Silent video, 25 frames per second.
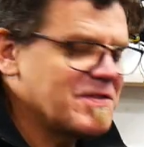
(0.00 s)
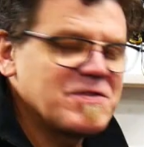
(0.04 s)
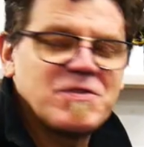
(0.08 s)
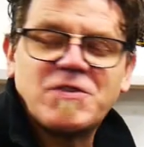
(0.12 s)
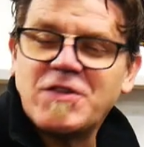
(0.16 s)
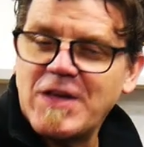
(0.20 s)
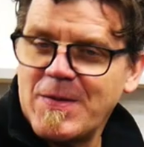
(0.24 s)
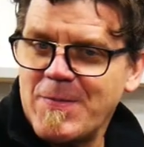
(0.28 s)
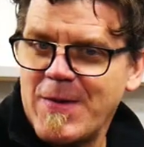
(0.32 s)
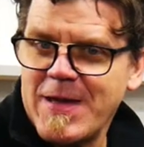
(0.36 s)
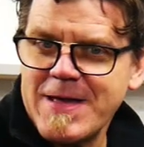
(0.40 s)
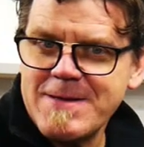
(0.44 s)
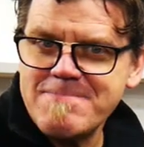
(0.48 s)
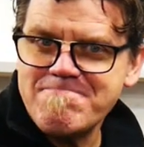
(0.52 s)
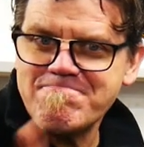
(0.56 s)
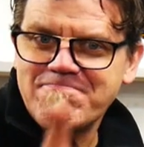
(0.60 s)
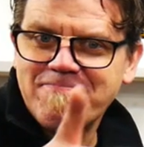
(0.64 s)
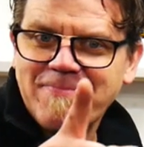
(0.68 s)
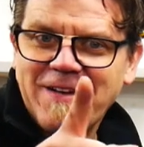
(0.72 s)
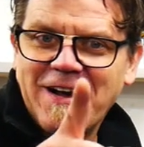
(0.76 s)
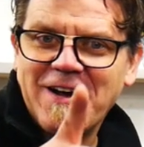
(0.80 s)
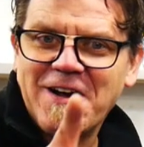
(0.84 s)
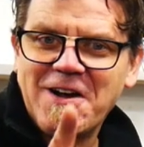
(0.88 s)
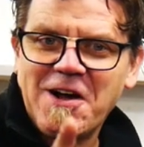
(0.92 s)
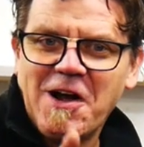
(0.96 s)
Jimmy,
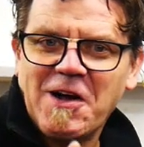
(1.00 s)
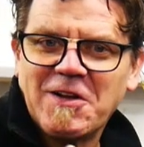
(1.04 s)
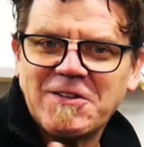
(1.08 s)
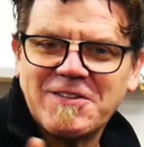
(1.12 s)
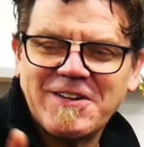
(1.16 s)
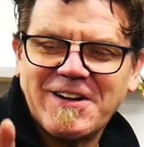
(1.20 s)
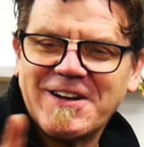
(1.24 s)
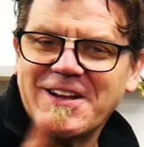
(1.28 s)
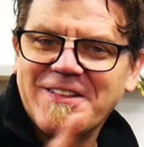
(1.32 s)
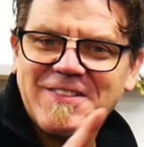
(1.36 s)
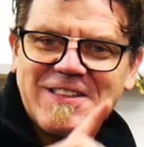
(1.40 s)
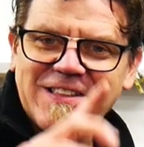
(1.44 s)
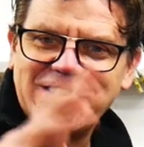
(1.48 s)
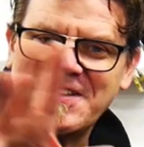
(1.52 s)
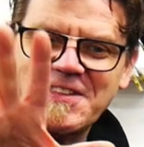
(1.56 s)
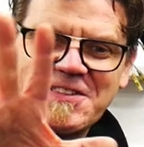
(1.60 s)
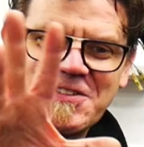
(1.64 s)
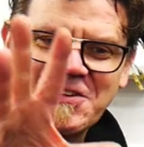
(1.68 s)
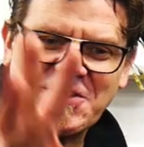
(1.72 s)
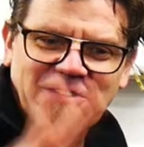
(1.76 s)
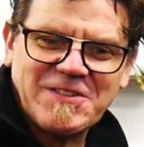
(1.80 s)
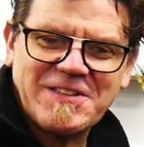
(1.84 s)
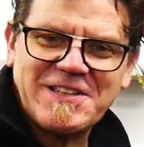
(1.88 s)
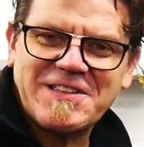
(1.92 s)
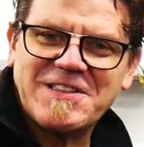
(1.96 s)
I don't know, this is
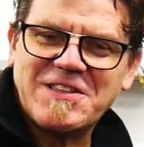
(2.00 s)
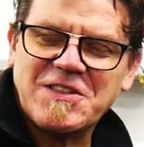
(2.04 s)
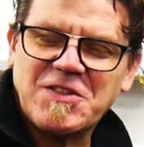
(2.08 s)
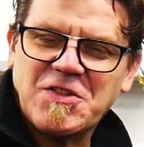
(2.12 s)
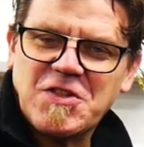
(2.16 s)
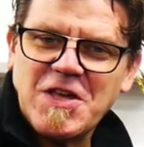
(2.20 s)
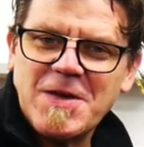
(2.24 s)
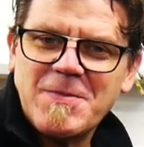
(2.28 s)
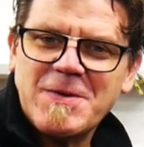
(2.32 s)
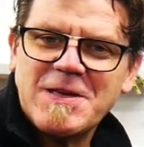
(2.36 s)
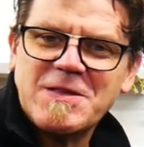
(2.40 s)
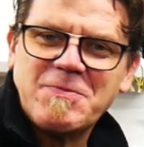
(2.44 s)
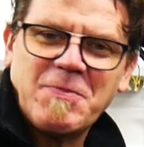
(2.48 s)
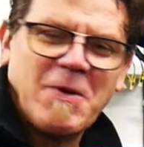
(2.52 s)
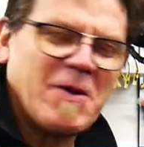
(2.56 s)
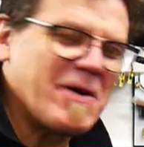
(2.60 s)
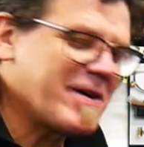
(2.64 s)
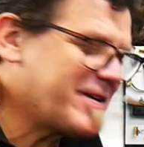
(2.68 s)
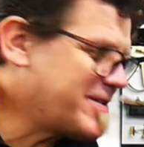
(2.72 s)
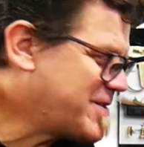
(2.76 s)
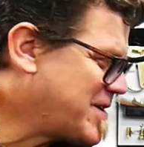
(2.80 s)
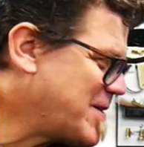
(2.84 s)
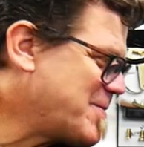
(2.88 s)
because this is Jimmy's bike.